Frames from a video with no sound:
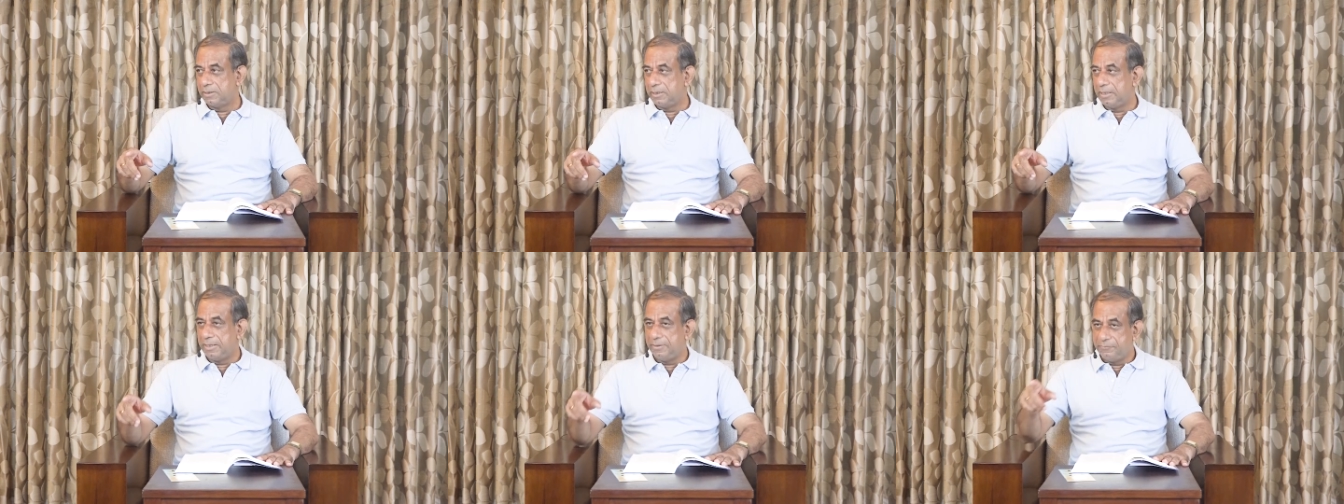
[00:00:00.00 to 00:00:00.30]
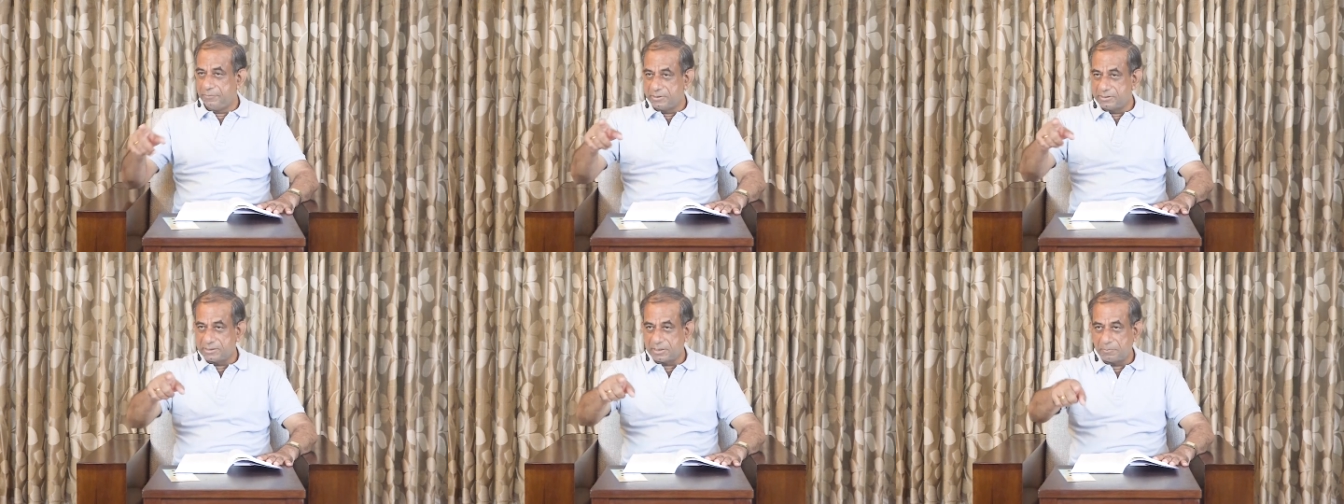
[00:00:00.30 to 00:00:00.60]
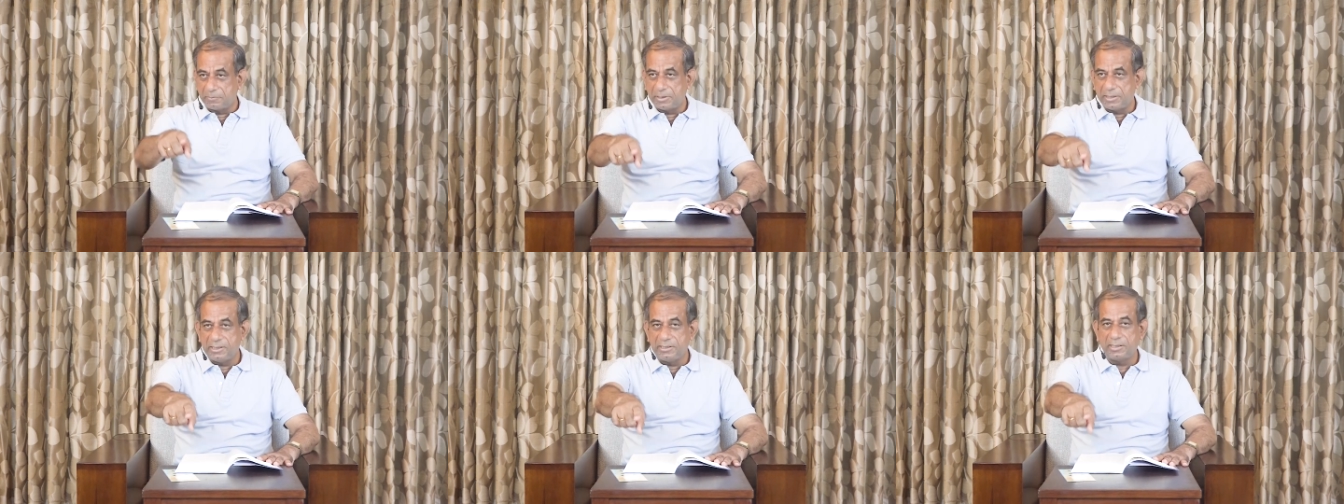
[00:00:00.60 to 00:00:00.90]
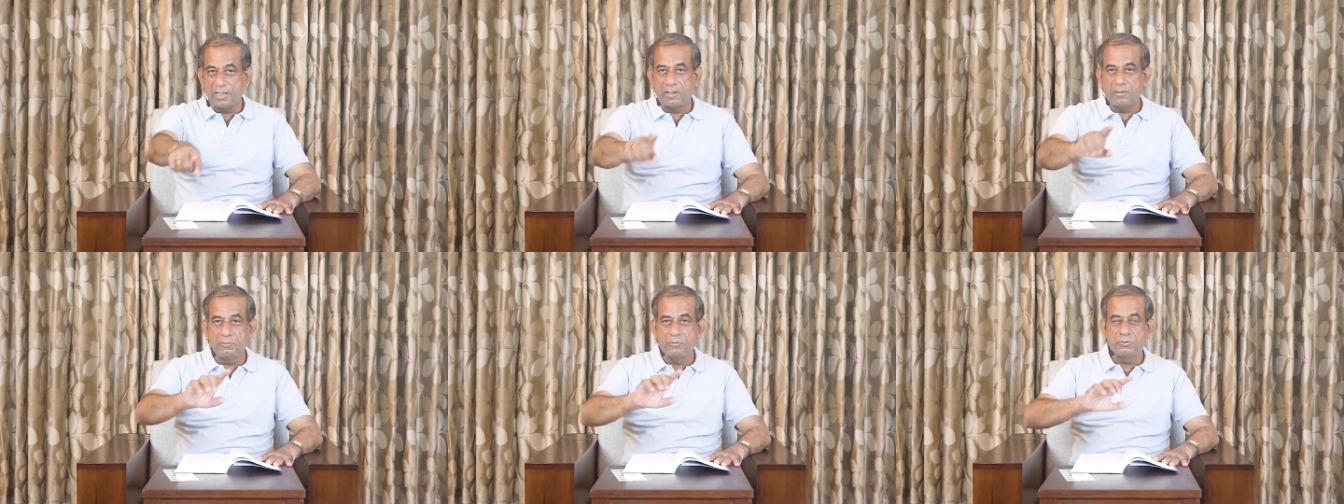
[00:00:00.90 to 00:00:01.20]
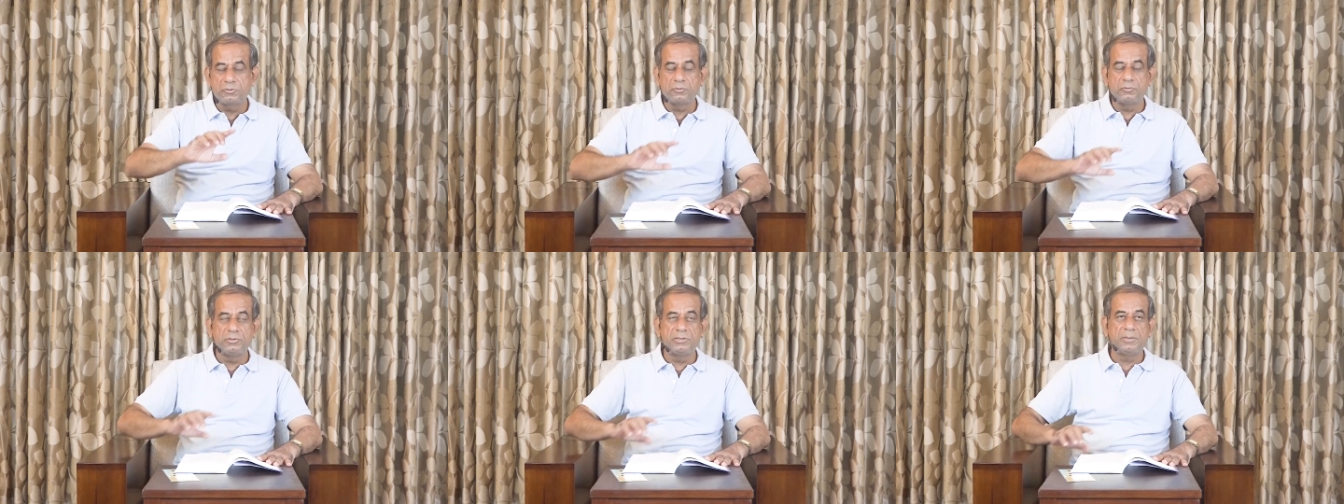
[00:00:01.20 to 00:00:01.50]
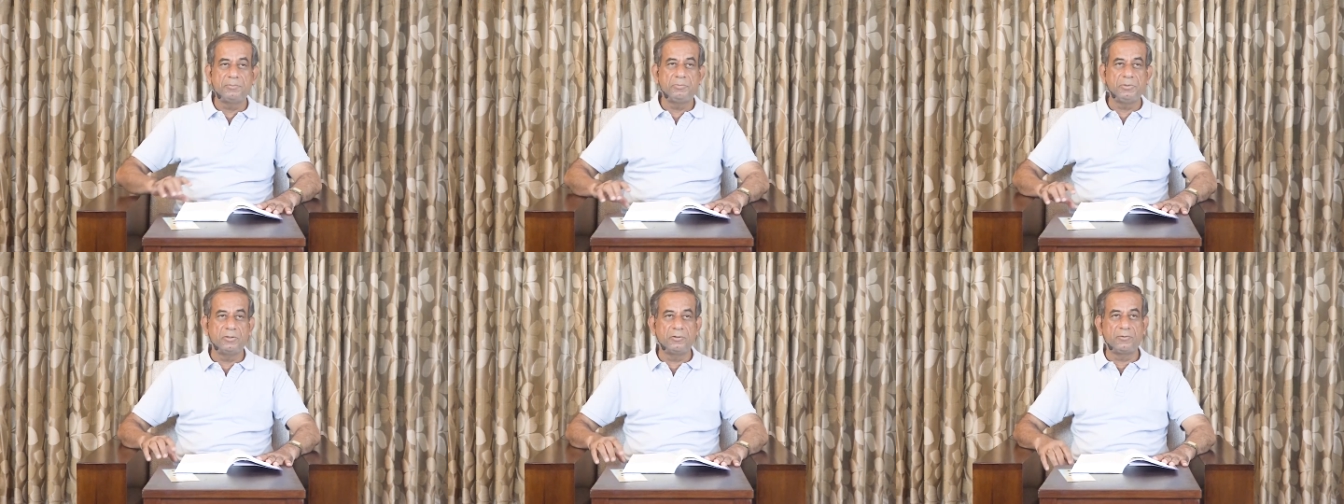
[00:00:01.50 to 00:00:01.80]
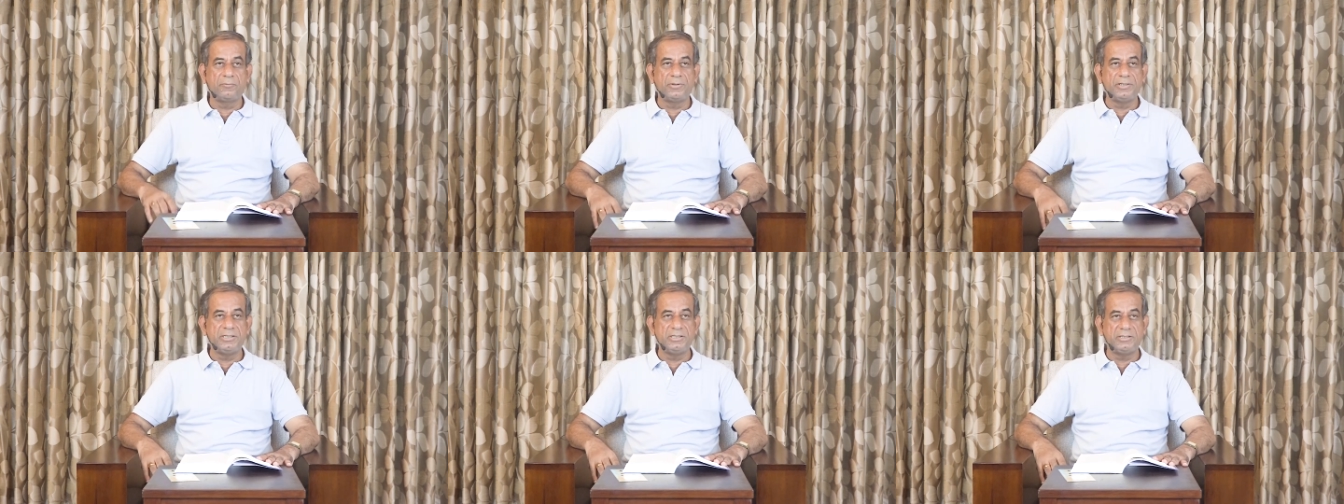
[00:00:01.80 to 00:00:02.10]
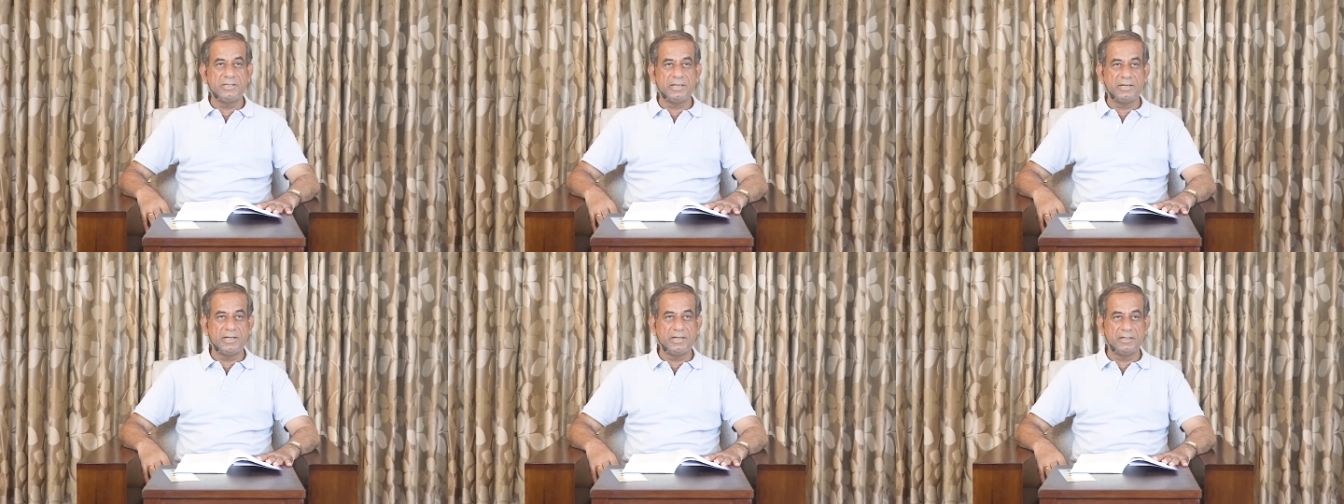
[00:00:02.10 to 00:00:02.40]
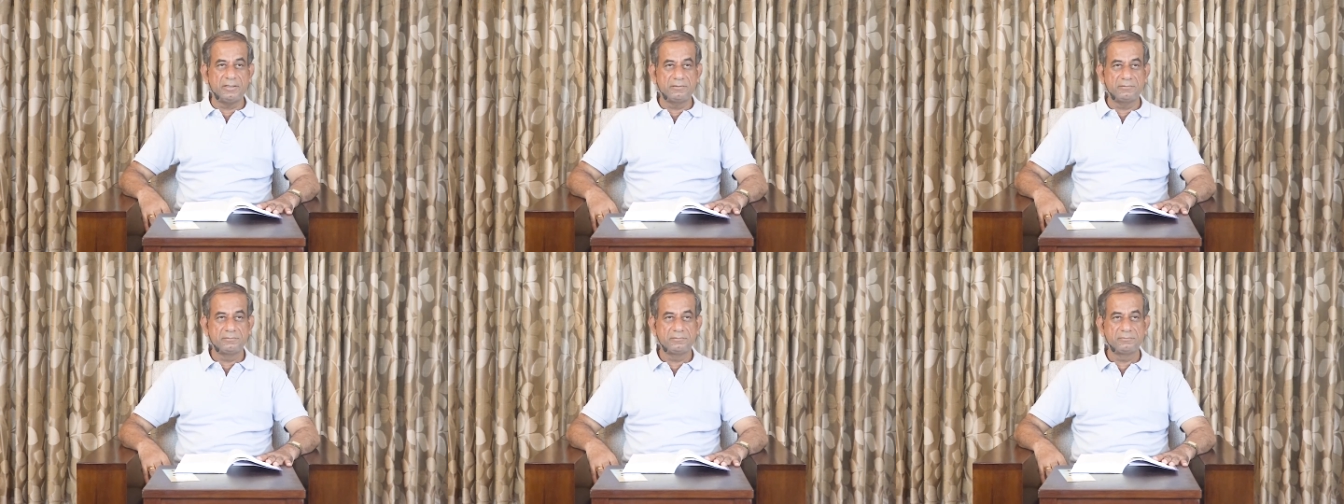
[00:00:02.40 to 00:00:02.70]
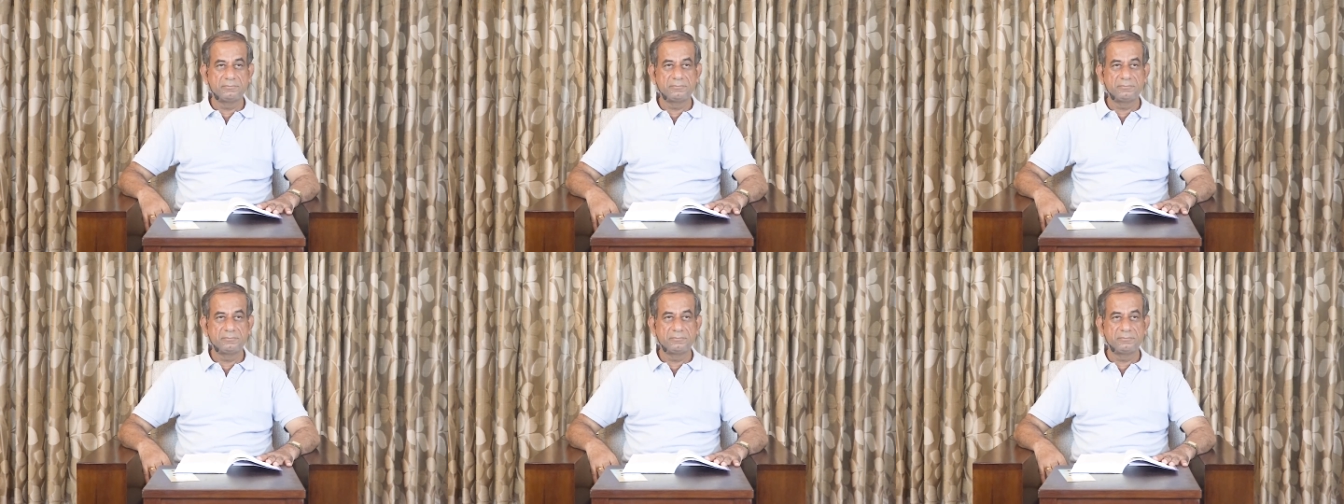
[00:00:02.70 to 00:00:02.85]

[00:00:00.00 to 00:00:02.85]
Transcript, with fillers: live in somebody's house who is a pure vegetarian.